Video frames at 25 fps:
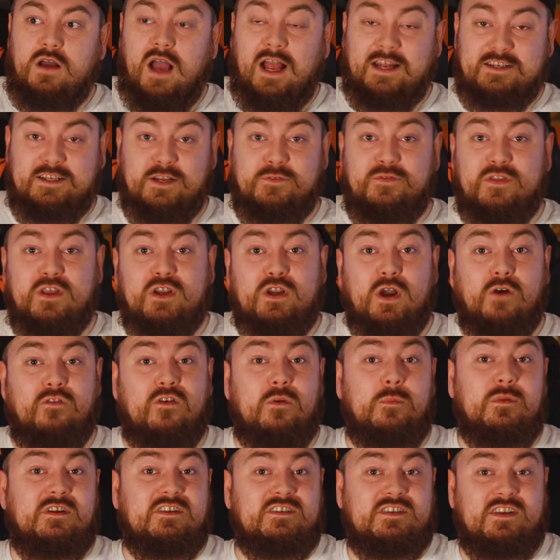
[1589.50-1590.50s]
And if the
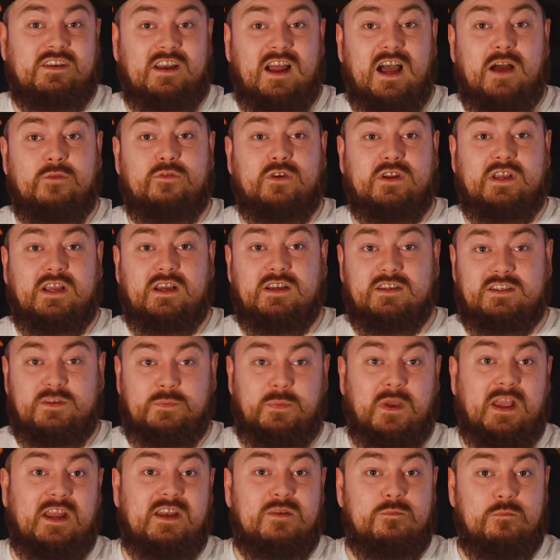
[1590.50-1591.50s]
governments in Africa
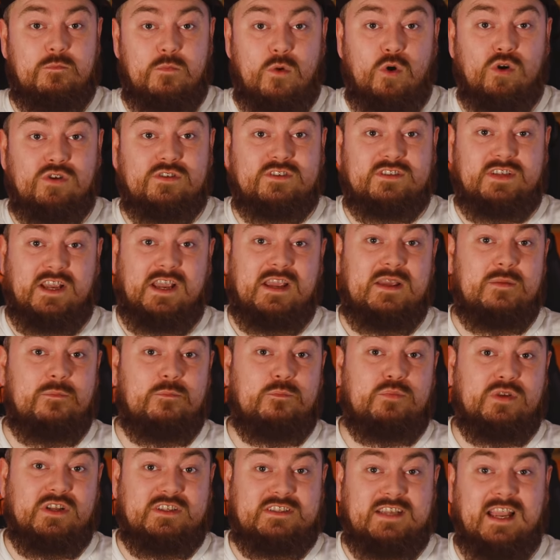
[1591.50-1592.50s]
spent more time
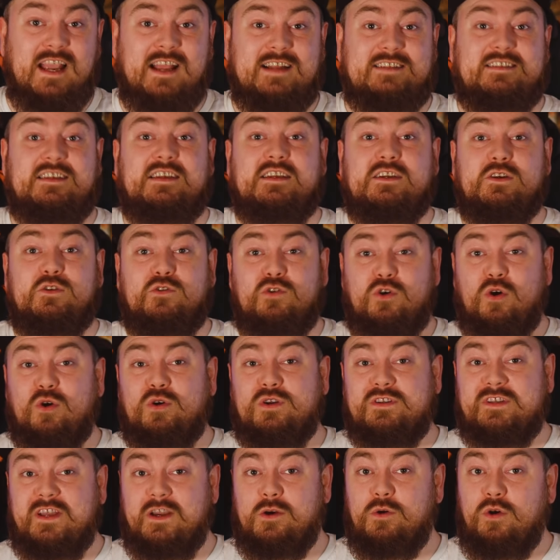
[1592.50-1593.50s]
protecting
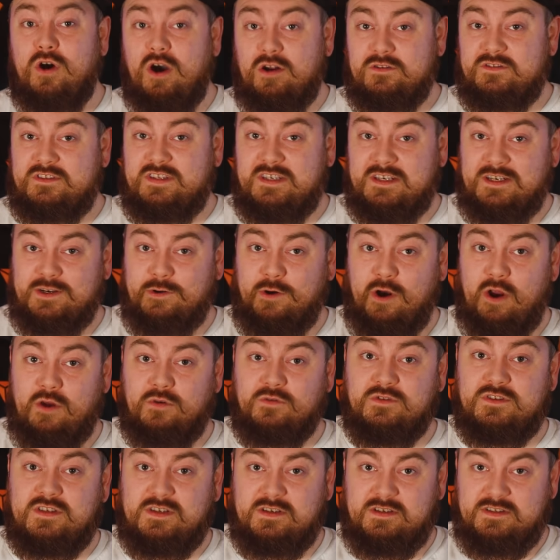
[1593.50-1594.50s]
crocodile hunting
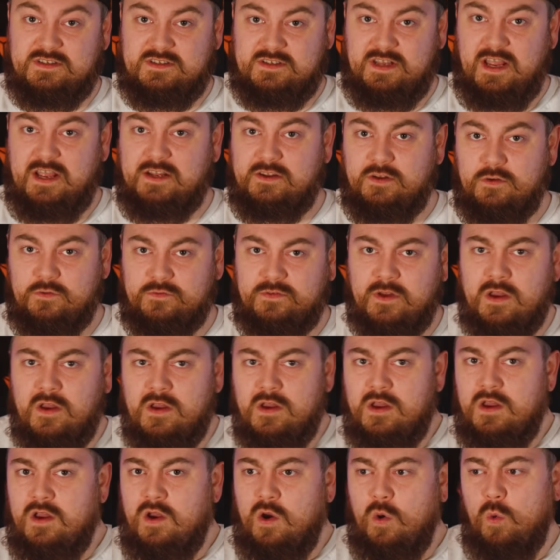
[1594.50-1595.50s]
grounds instead of
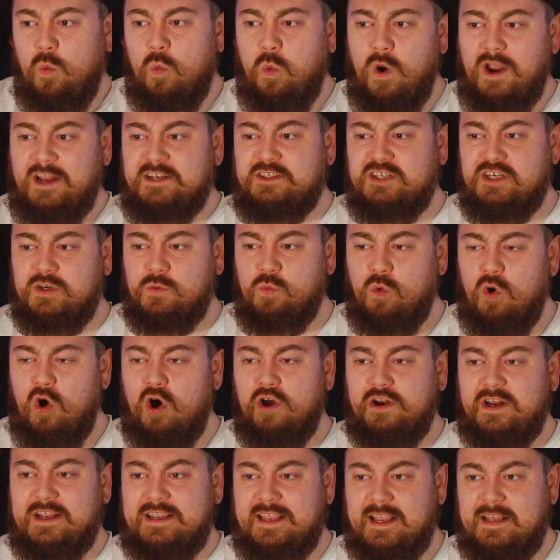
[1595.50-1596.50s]
waging
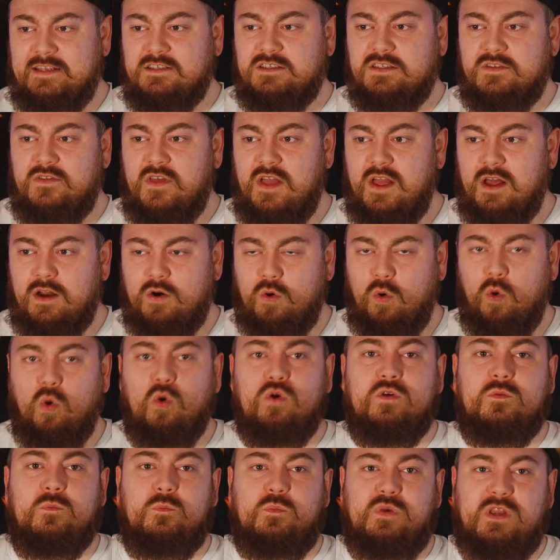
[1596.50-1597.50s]
war against their
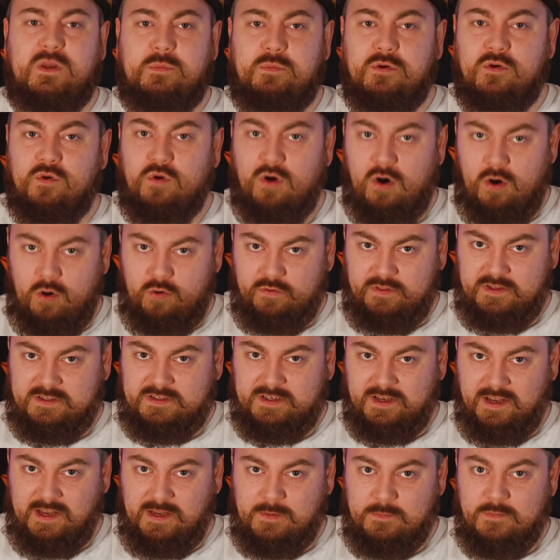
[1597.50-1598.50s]
own people all the
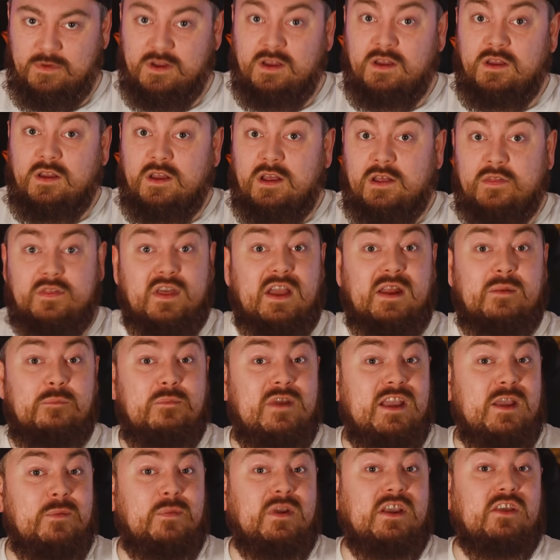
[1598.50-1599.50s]
time, then
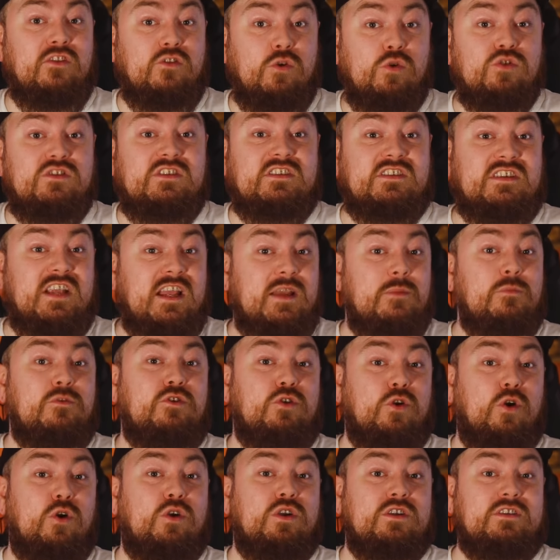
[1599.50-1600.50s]
maybe those same
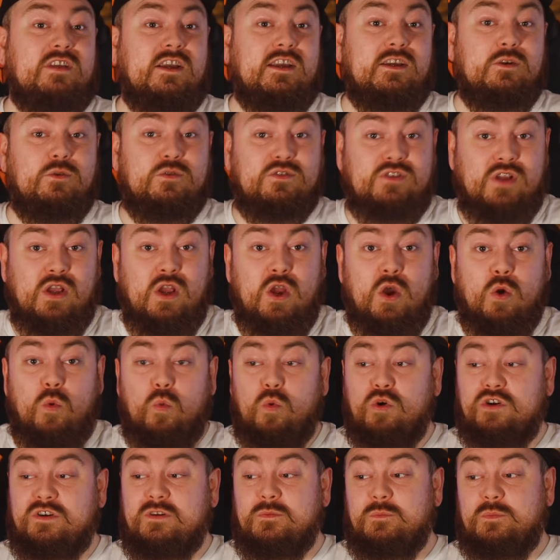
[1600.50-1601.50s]
crocodiles
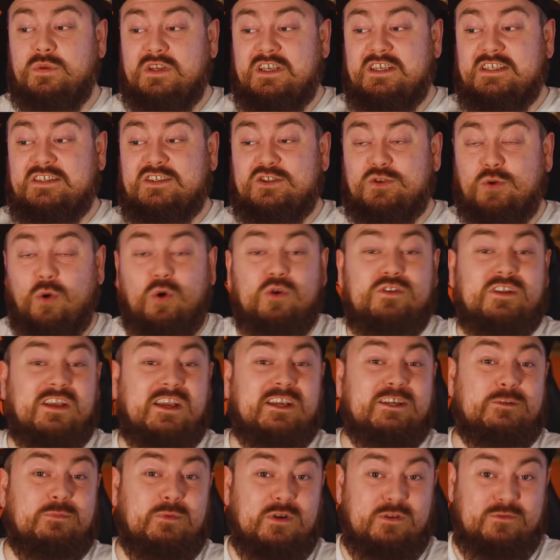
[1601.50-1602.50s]
wouldn't be so
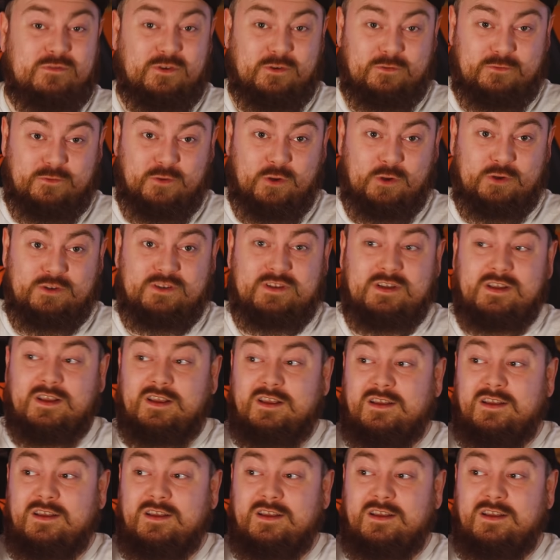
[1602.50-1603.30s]
desperate for food